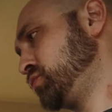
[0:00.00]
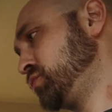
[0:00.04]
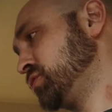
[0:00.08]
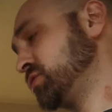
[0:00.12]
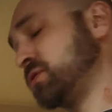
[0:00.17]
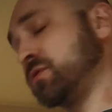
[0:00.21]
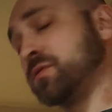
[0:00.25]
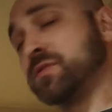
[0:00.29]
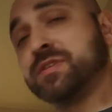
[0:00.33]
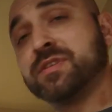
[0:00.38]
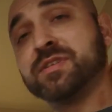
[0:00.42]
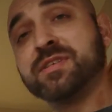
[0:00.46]

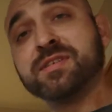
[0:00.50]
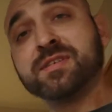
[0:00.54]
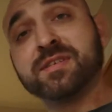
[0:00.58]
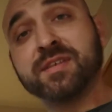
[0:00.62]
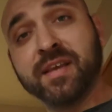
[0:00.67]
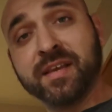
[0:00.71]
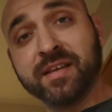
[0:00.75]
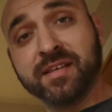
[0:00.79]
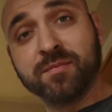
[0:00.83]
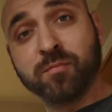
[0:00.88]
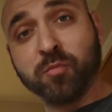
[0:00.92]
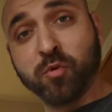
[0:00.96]
So it's
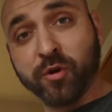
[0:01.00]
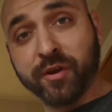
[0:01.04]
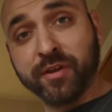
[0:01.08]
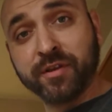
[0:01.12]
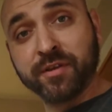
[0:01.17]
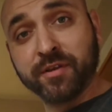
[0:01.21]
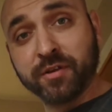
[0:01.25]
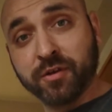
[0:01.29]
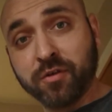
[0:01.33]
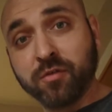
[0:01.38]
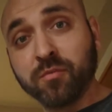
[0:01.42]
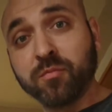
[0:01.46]

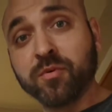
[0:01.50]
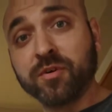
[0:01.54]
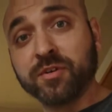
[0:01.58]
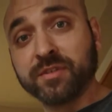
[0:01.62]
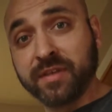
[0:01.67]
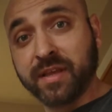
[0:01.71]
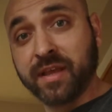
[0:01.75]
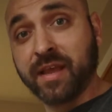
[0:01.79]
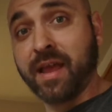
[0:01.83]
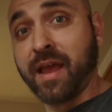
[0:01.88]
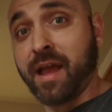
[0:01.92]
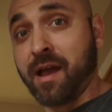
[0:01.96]

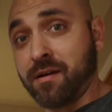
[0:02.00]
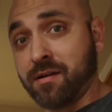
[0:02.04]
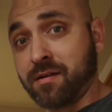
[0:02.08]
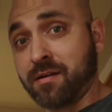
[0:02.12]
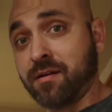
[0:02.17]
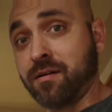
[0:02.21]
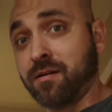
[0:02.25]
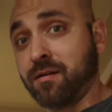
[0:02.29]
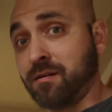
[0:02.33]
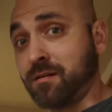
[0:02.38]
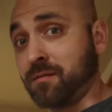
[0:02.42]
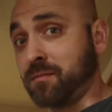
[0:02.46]
6.2%
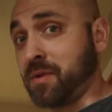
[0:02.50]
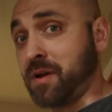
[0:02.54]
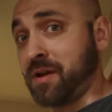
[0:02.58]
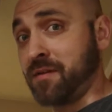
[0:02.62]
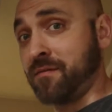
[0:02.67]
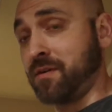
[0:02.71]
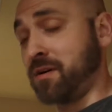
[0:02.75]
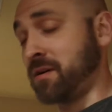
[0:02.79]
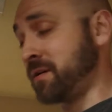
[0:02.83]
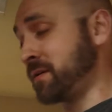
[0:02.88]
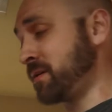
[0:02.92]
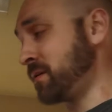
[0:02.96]
alcohol by
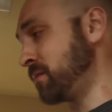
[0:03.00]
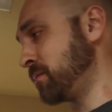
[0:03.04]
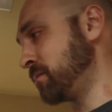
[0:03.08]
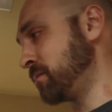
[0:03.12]
volume.